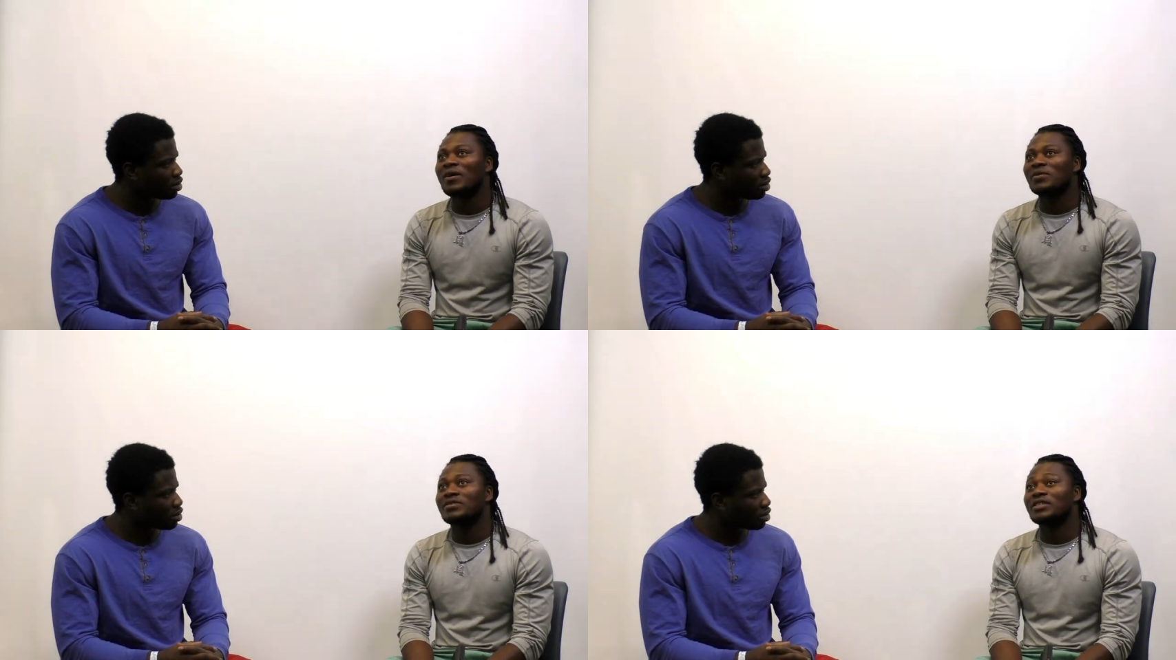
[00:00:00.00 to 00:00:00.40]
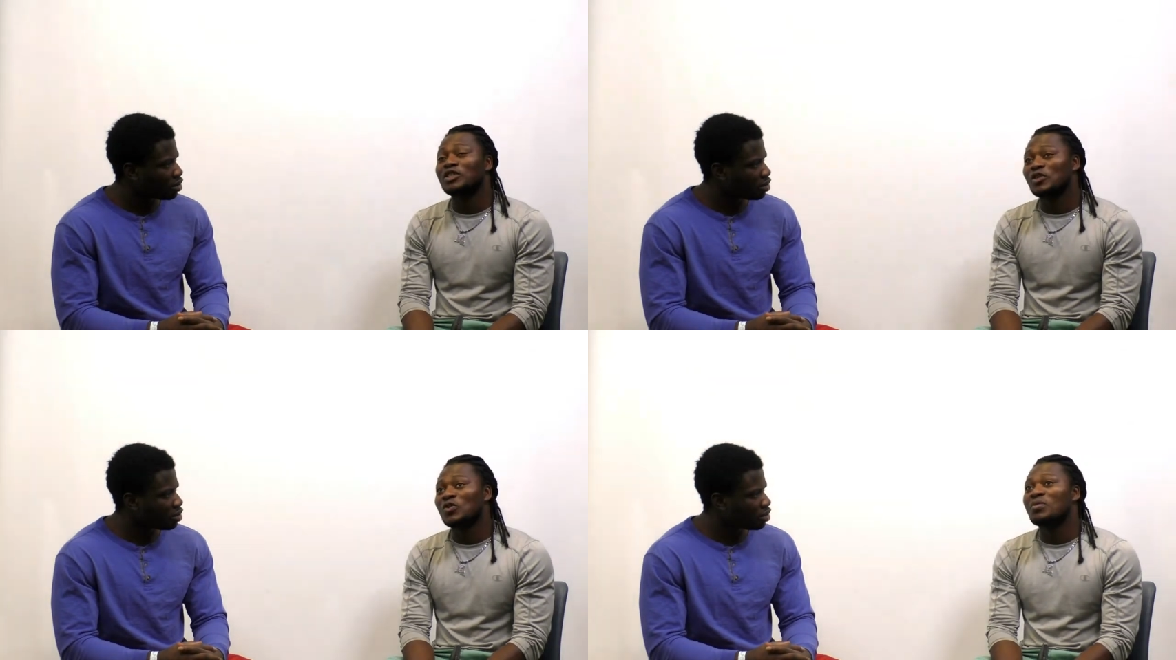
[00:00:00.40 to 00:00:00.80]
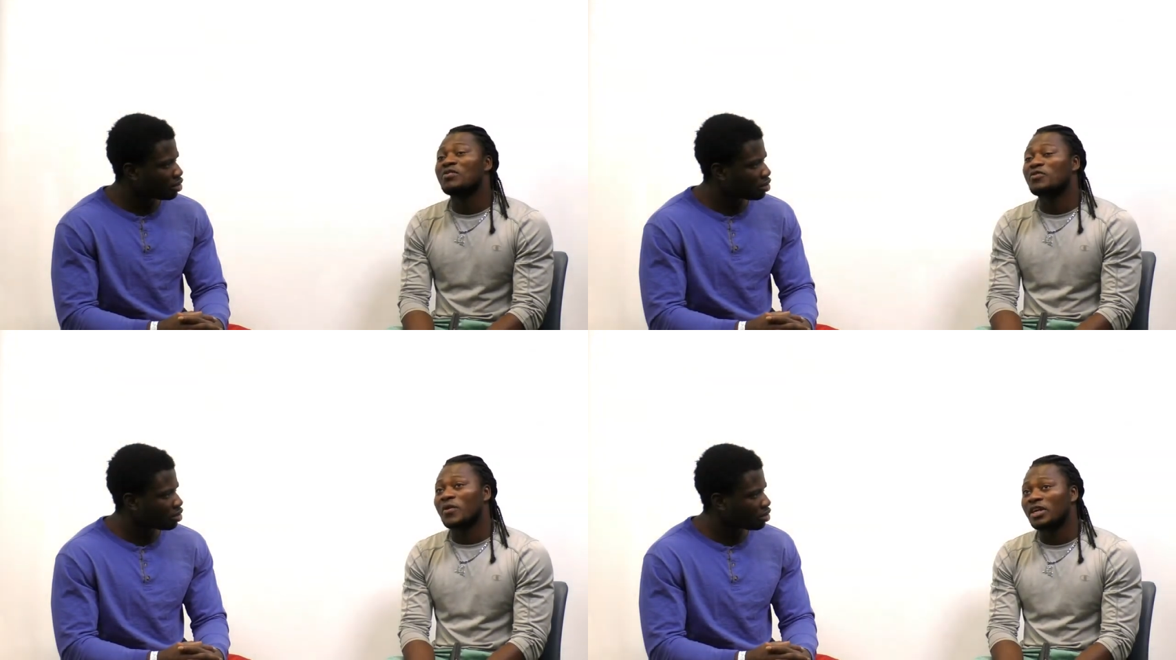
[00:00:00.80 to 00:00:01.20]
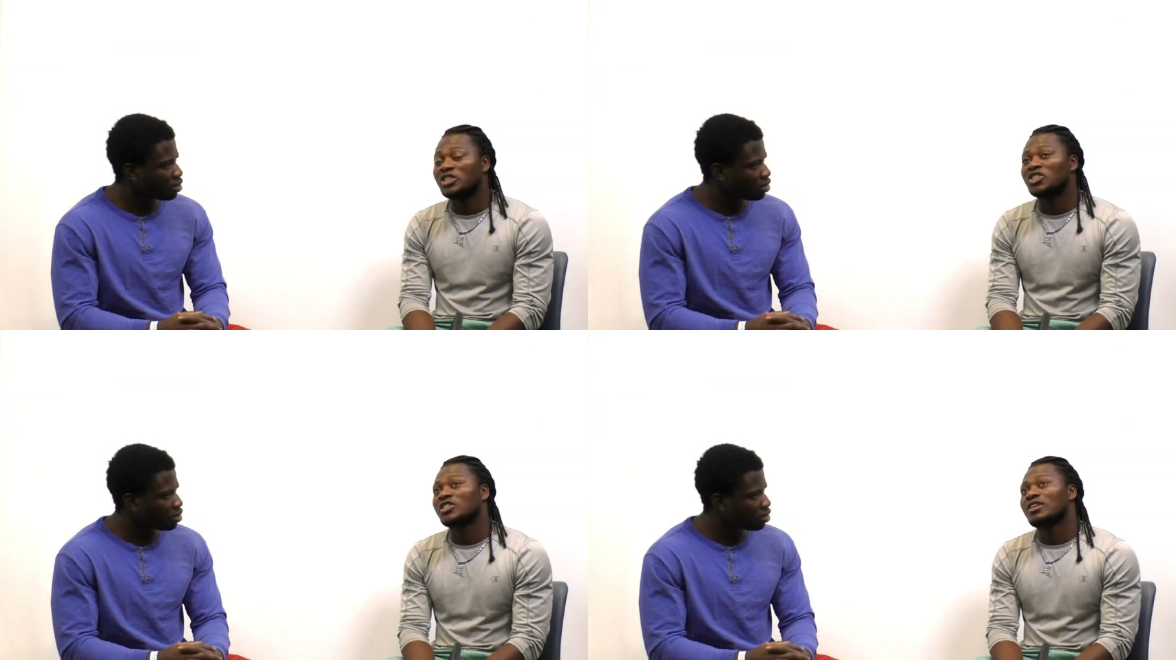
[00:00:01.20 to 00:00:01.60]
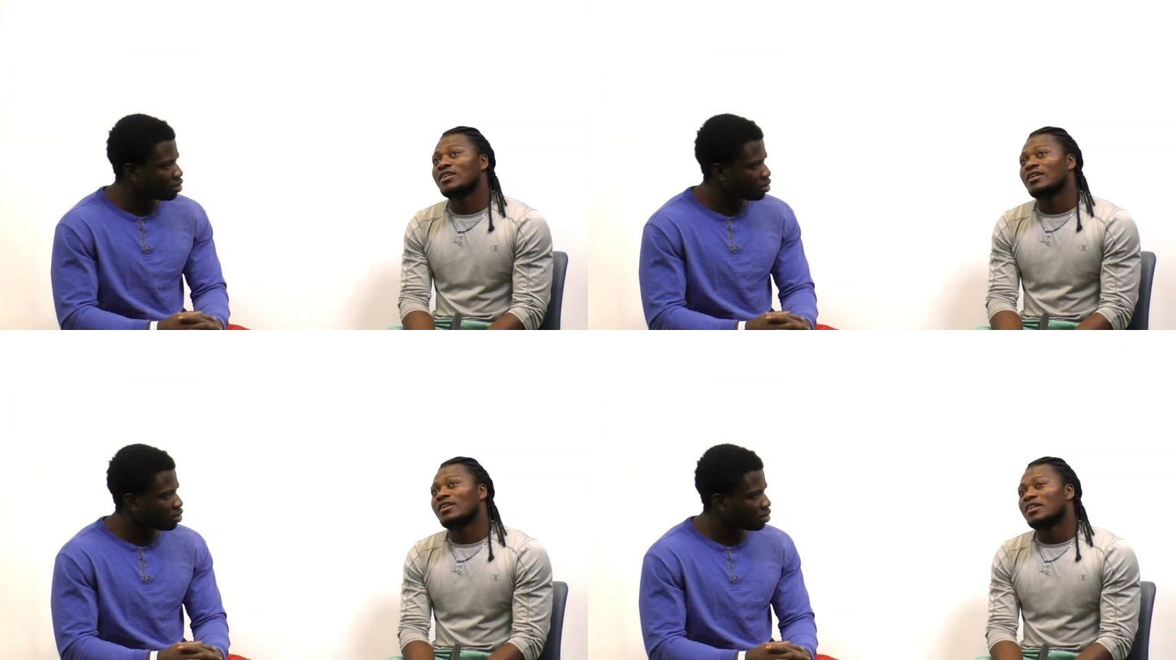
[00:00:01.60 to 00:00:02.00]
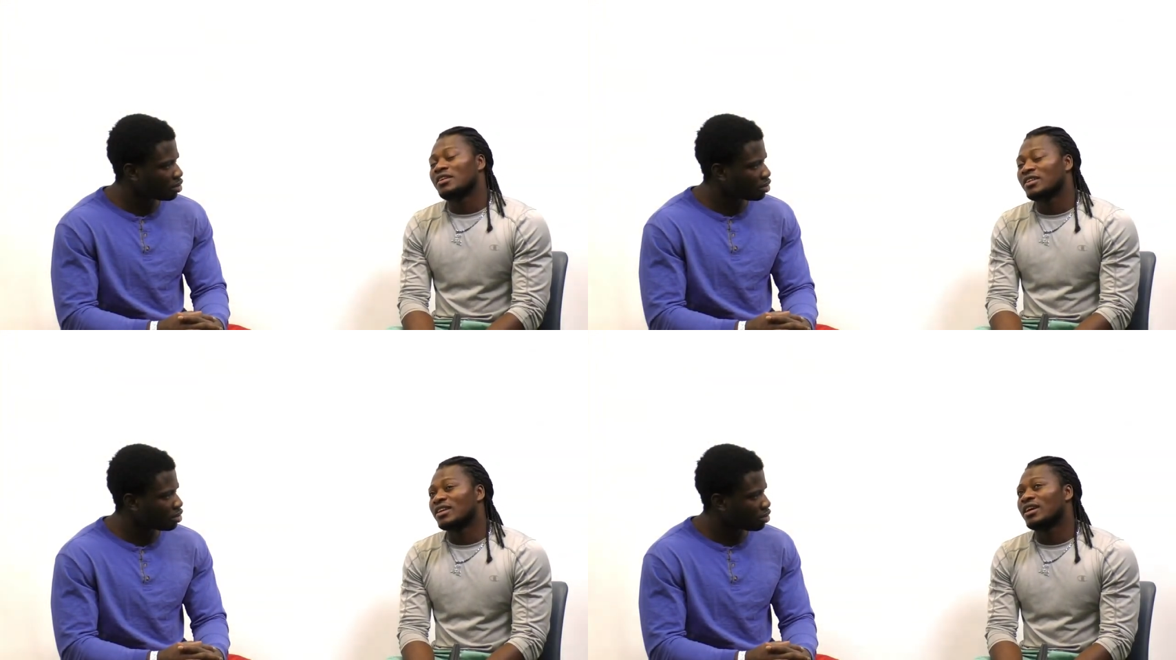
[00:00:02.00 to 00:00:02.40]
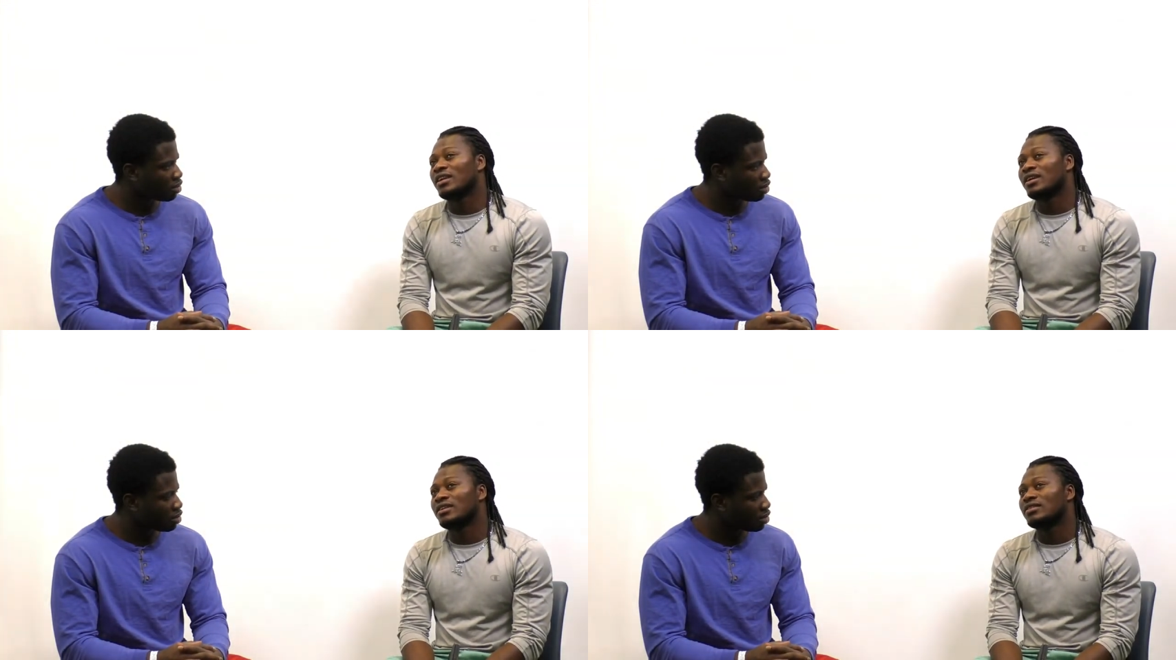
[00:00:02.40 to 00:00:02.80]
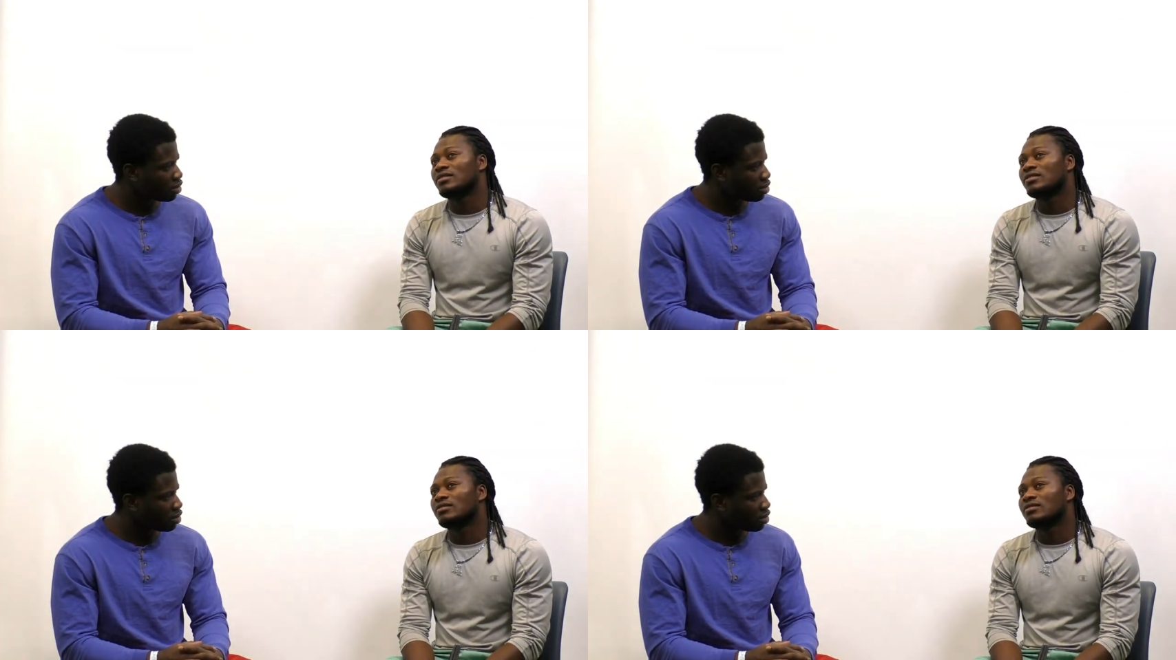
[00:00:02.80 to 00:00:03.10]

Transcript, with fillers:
Speaker 1: I would say Chiluba French, Lingala,